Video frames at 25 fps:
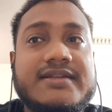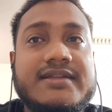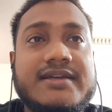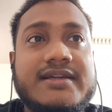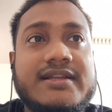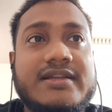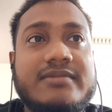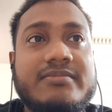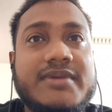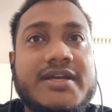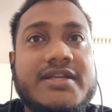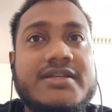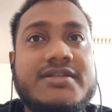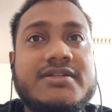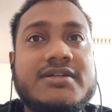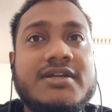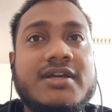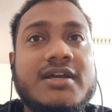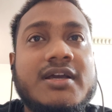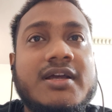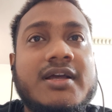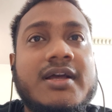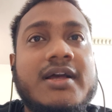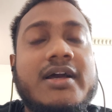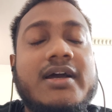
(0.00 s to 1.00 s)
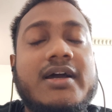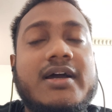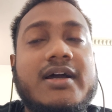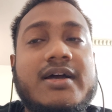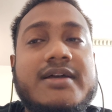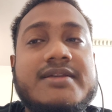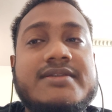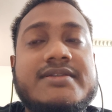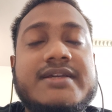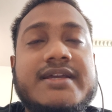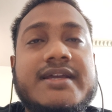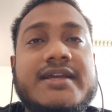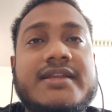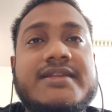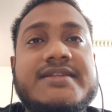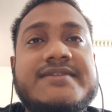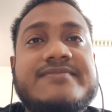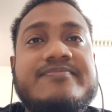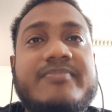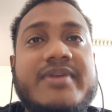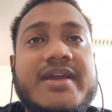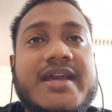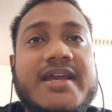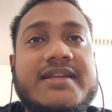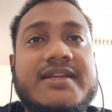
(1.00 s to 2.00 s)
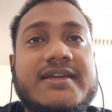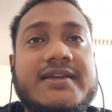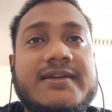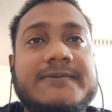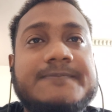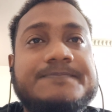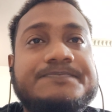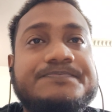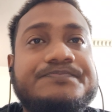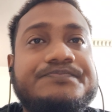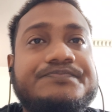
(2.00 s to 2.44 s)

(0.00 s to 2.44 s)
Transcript: the element. Second is padding.